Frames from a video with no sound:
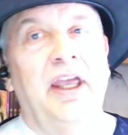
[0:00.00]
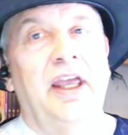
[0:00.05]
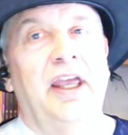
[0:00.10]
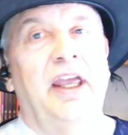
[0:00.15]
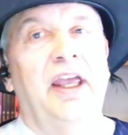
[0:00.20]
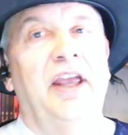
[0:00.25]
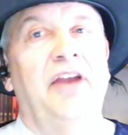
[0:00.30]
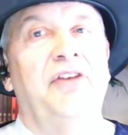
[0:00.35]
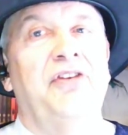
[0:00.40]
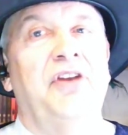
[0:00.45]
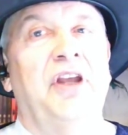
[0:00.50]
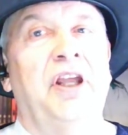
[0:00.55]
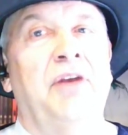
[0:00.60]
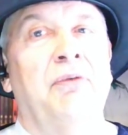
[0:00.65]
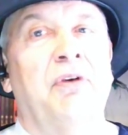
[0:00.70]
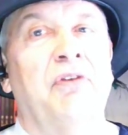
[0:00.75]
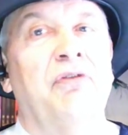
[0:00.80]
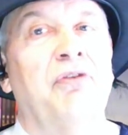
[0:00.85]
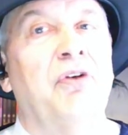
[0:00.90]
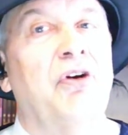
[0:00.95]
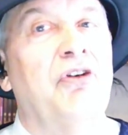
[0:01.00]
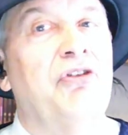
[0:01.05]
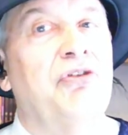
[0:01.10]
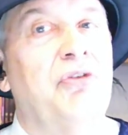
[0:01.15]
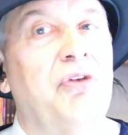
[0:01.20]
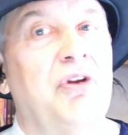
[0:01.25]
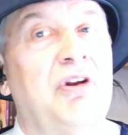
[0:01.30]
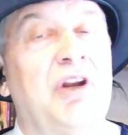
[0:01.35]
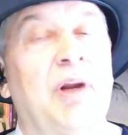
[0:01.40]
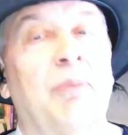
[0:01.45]
is it refers to
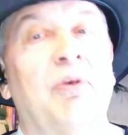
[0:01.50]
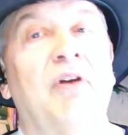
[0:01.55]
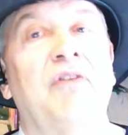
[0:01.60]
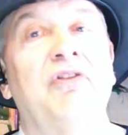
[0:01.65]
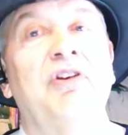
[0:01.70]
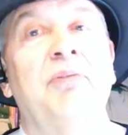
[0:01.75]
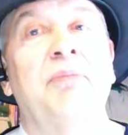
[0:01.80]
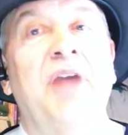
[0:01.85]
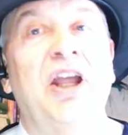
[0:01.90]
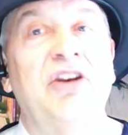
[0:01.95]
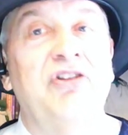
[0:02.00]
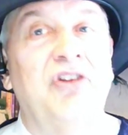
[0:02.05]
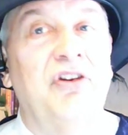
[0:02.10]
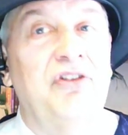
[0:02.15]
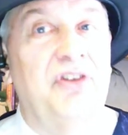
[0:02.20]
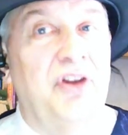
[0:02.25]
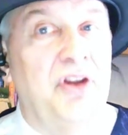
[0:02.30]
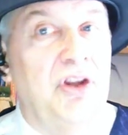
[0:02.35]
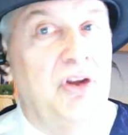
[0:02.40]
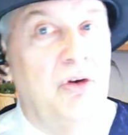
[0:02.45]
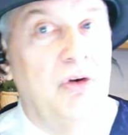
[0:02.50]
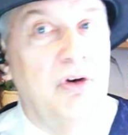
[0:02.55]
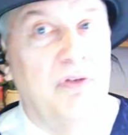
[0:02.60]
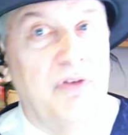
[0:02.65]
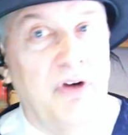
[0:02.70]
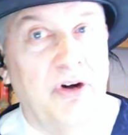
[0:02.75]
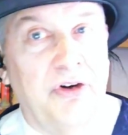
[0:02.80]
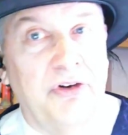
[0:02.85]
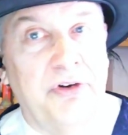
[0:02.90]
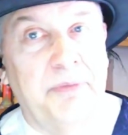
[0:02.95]
the number of dimensions in the
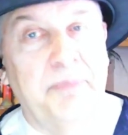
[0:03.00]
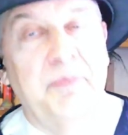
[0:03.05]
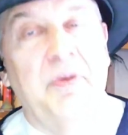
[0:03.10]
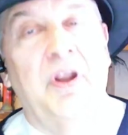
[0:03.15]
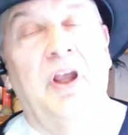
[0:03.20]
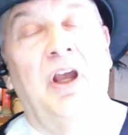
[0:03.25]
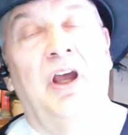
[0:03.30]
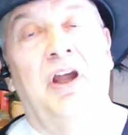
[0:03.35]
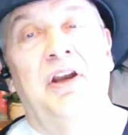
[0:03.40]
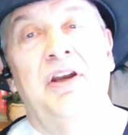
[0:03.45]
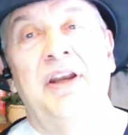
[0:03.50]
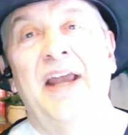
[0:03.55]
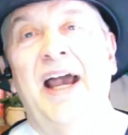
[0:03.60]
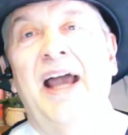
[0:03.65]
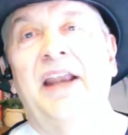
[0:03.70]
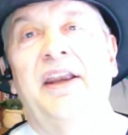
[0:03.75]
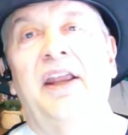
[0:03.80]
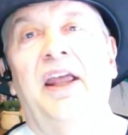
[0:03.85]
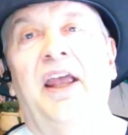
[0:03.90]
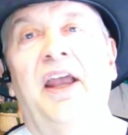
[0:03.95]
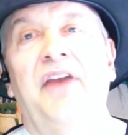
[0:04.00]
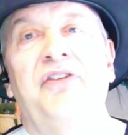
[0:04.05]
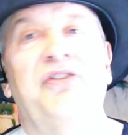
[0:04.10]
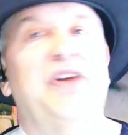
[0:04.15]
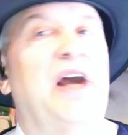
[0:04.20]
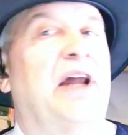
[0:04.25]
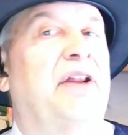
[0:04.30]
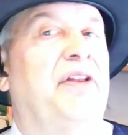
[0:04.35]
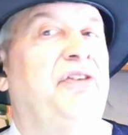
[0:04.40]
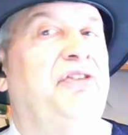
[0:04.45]
universe, not
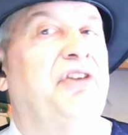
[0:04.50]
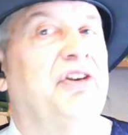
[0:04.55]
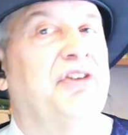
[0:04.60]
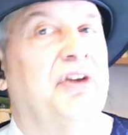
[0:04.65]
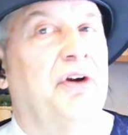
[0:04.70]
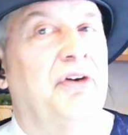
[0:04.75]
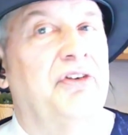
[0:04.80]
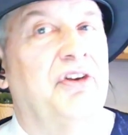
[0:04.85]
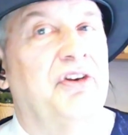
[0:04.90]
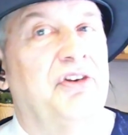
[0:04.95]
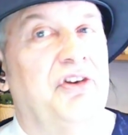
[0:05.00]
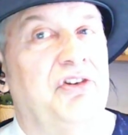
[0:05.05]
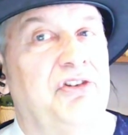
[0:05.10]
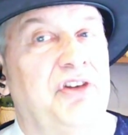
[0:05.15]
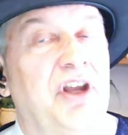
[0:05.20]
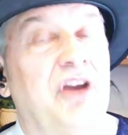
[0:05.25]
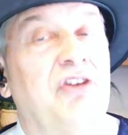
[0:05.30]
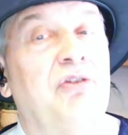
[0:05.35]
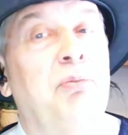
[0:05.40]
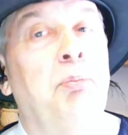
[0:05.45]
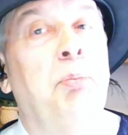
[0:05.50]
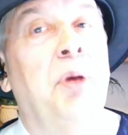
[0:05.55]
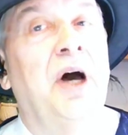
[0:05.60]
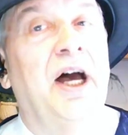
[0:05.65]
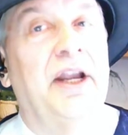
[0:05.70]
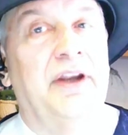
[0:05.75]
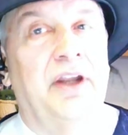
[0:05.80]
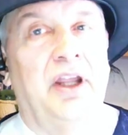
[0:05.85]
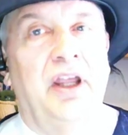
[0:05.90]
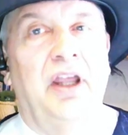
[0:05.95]
exactly 666,
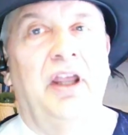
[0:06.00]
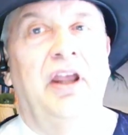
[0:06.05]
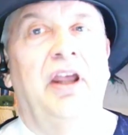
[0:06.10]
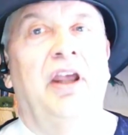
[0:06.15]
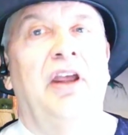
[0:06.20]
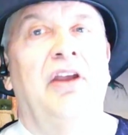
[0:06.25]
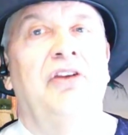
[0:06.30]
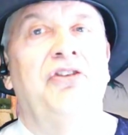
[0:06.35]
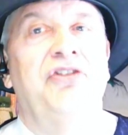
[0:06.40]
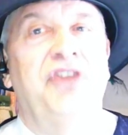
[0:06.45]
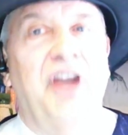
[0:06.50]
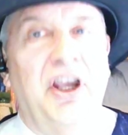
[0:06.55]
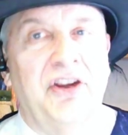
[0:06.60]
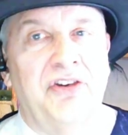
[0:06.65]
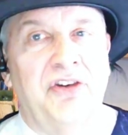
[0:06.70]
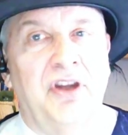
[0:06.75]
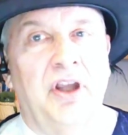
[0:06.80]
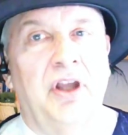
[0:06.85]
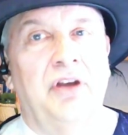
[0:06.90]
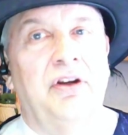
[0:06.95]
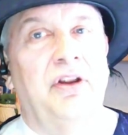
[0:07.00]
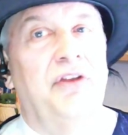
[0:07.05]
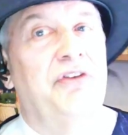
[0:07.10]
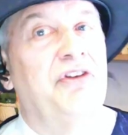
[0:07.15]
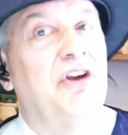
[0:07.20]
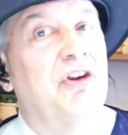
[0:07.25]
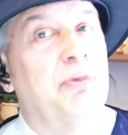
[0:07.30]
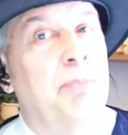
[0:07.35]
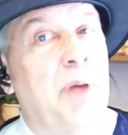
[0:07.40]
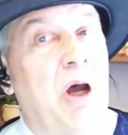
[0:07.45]
but 6 to the
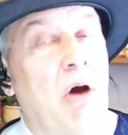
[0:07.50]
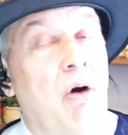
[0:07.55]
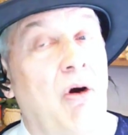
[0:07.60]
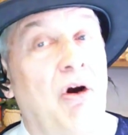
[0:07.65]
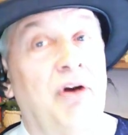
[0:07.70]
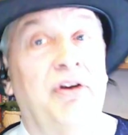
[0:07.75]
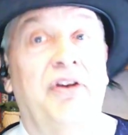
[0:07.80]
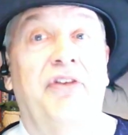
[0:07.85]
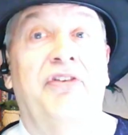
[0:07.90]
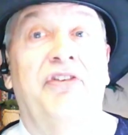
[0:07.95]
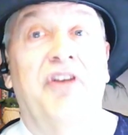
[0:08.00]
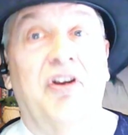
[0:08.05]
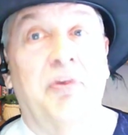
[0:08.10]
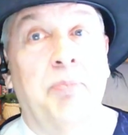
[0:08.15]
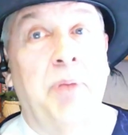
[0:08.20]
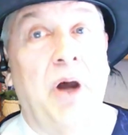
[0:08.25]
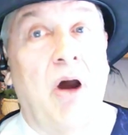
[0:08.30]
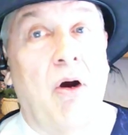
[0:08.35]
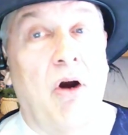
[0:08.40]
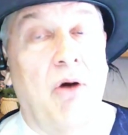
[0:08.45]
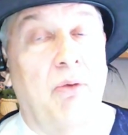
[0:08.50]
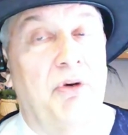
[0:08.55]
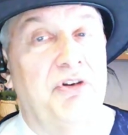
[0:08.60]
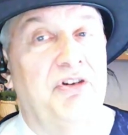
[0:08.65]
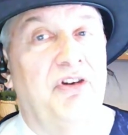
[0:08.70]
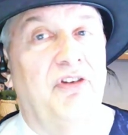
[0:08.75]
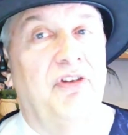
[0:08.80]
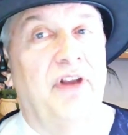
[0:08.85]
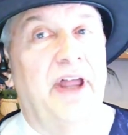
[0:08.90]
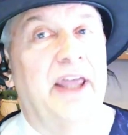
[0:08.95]
6th power to the 6th power, which
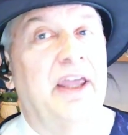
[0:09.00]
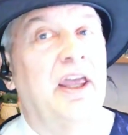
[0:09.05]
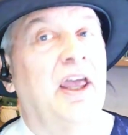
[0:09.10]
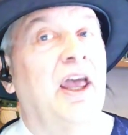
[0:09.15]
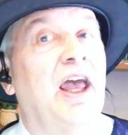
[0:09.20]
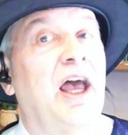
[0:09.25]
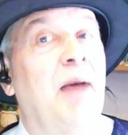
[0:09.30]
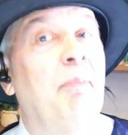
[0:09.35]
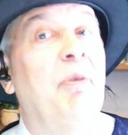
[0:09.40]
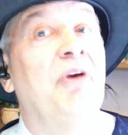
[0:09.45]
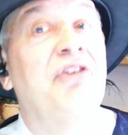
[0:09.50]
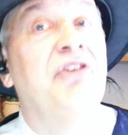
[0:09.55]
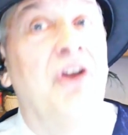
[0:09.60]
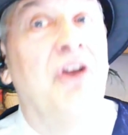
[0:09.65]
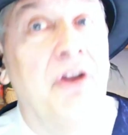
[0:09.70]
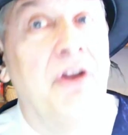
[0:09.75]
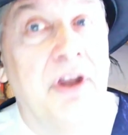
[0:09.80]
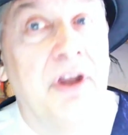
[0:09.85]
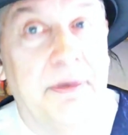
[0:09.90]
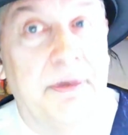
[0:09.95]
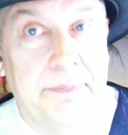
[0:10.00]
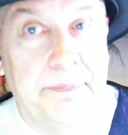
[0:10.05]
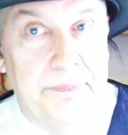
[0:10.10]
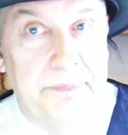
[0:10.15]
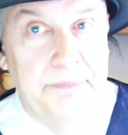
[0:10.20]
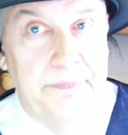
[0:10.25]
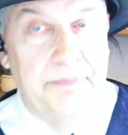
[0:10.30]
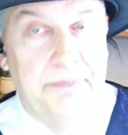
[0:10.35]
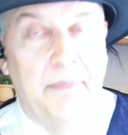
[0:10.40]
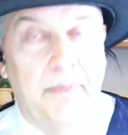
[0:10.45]
is like a bazillion.
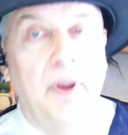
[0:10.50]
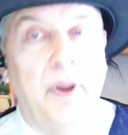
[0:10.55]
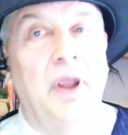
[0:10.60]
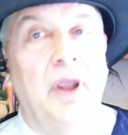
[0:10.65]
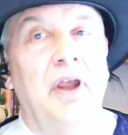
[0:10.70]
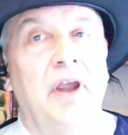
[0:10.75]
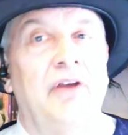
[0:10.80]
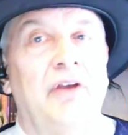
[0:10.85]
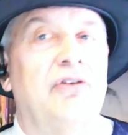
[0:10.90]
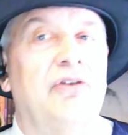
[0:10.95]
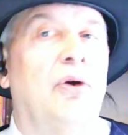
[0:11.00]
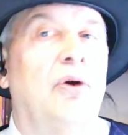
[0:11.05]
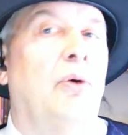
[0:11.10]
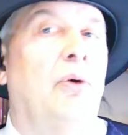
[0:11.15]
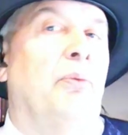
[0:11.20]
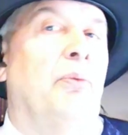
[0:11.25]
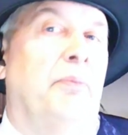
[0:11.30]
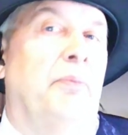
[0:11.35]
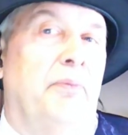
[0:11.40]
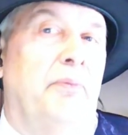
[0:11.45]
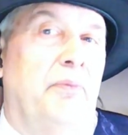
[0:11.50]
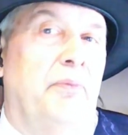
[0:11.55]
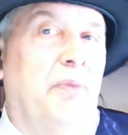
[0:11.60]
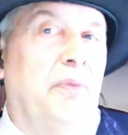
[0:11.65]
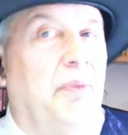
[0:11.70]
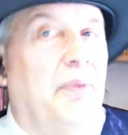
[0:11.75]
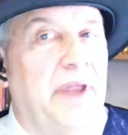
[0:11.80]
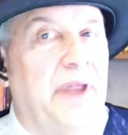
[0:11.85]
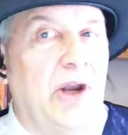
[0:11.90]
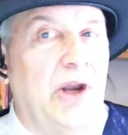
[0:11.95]
So
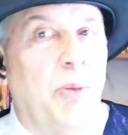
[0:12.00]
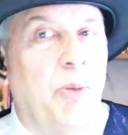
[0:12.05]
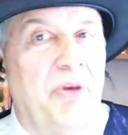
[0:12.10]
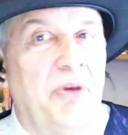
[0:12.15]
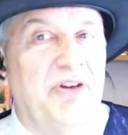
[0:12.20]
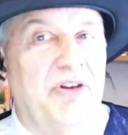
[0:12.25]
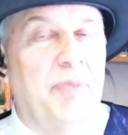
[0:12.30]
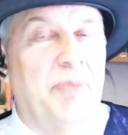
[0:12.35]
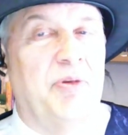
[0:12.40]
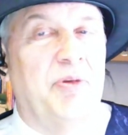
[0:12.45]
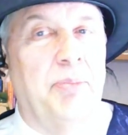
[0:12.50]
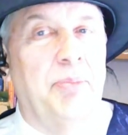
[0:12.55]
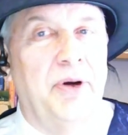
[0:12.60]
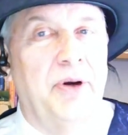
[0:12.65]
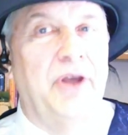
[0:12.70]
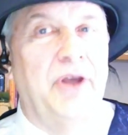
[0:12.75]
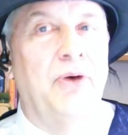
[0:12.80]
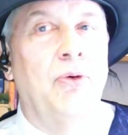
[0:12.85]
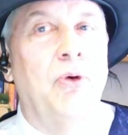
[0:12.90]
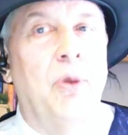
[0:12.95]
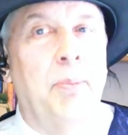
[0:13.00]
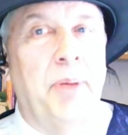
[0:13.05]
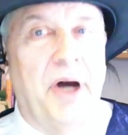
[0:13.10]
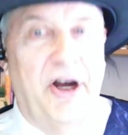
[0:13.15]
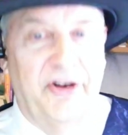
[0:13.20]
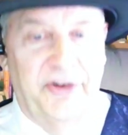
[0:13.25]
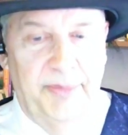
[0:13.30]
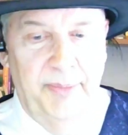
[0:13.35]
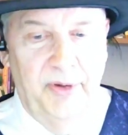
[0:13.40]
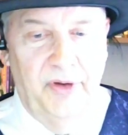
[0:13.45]
that opens up some pretty cool
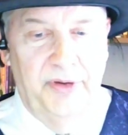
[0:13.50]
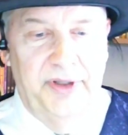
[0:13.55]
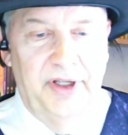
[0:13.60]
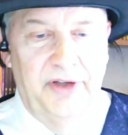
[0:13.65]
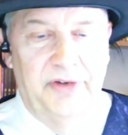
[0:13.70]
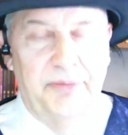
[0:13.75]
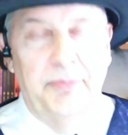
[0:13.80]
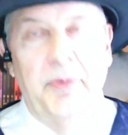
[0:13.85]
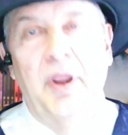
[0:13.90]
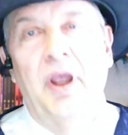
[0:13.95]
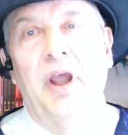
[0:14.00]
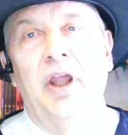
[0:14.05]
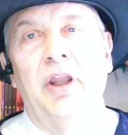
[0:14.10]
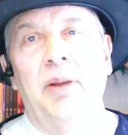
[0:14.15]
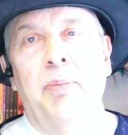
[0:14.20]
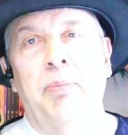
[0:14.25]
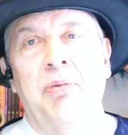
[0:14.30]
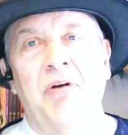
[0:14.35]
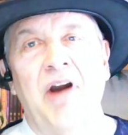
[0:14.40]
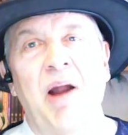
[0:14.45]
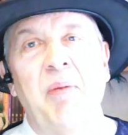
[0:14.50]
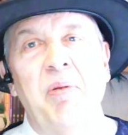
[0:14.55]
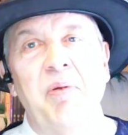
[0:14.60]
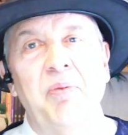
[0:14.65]
possibilities. The problem